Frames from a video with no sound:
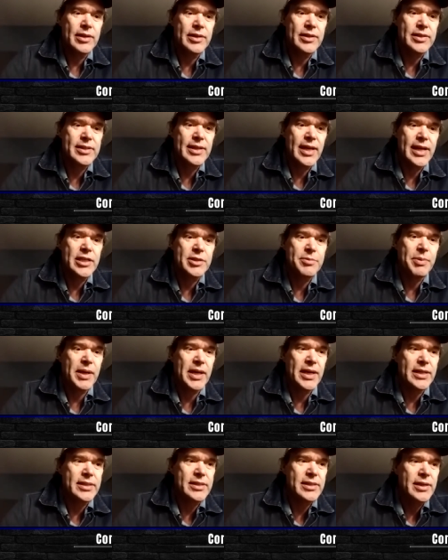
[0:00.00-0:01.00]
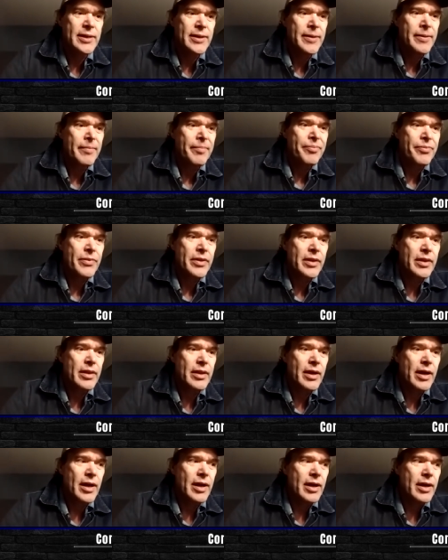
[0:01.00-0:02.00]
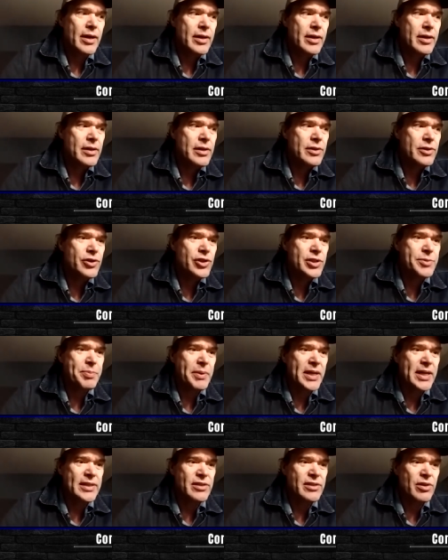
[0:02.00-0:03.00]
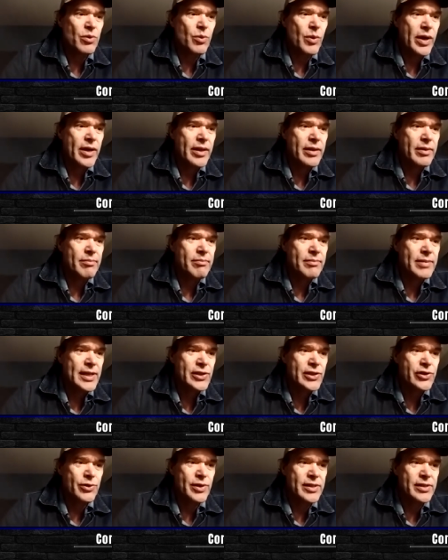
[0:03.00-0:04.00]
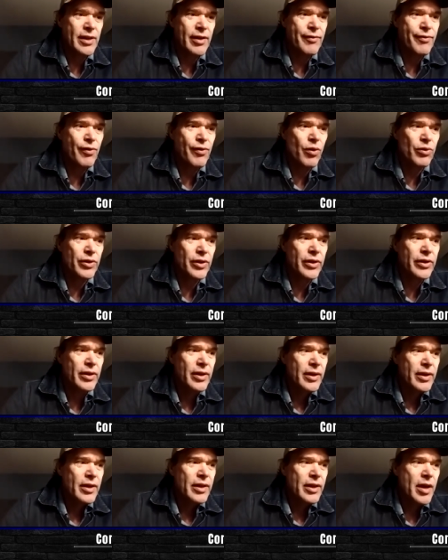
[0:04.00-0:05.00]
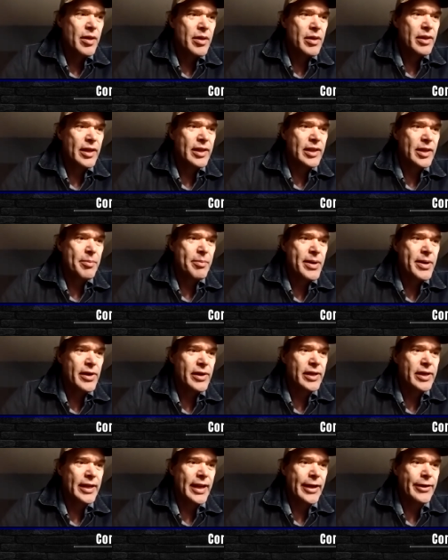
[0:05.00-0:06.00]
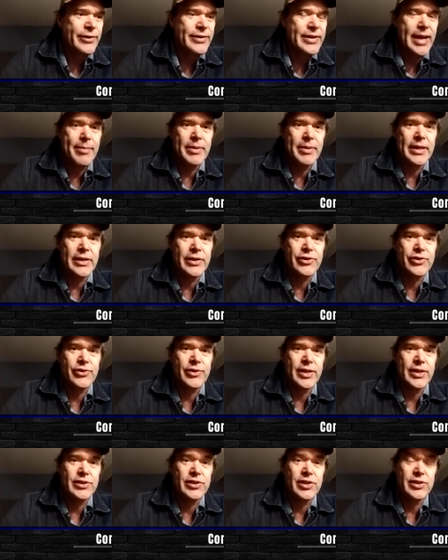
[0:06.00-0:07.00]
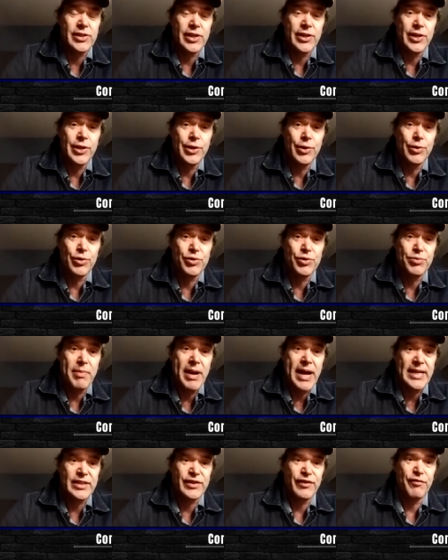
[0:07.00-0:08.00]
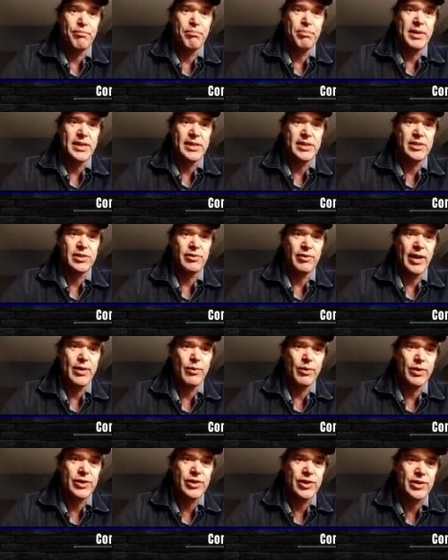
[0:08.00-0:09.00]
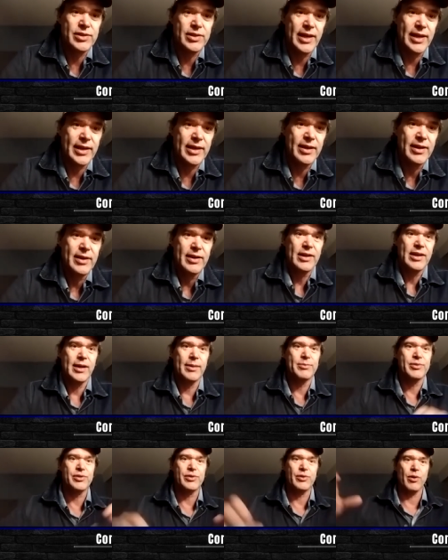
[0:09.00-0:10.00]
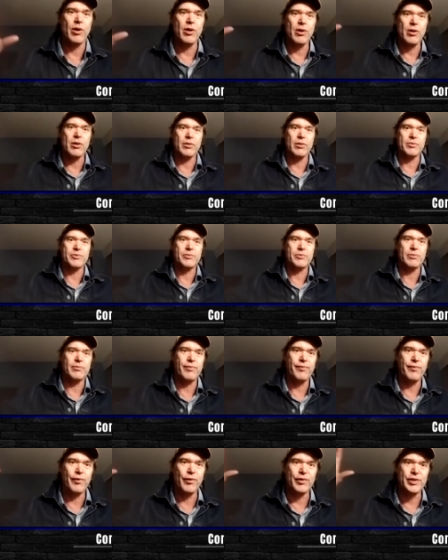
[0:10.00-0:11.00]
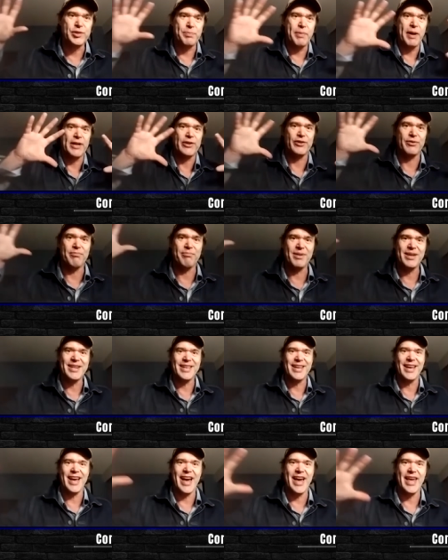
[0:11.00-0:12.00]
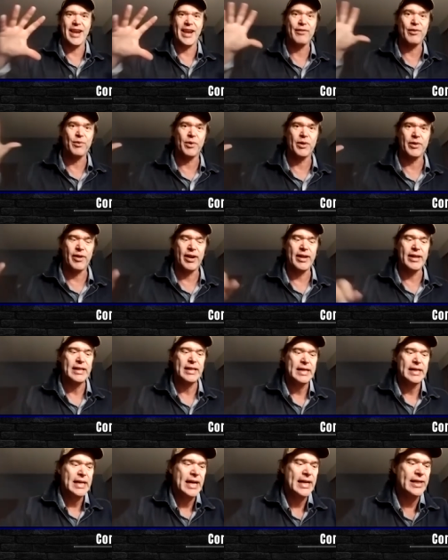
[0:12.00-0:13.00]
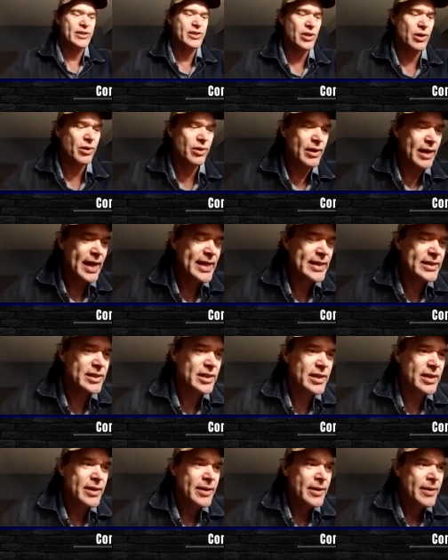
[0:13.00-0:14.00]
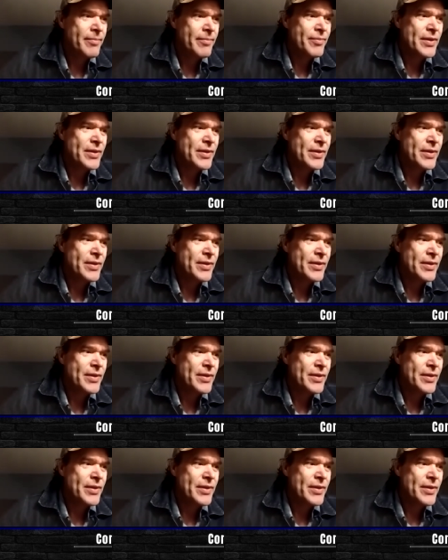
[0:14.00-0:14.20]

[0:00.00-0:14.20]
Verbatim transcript: in the states because uh, just because of the way history is unfolded like the american entertainment industry is just a huge massive beast right which is like comes through all full spectrum media at everyone right and so and